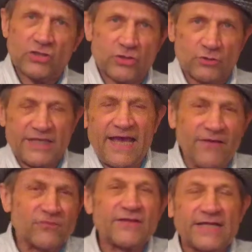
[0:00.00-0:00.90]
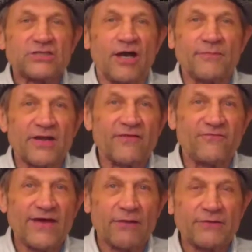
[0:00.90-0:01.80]
It was after that time that I
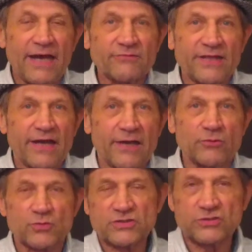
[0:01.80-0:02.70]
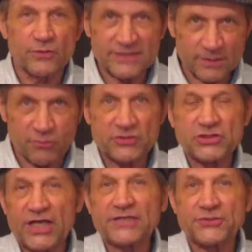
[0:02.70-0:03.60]
found out that I was what's known as a
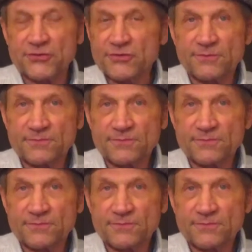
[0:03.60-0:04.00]
projector.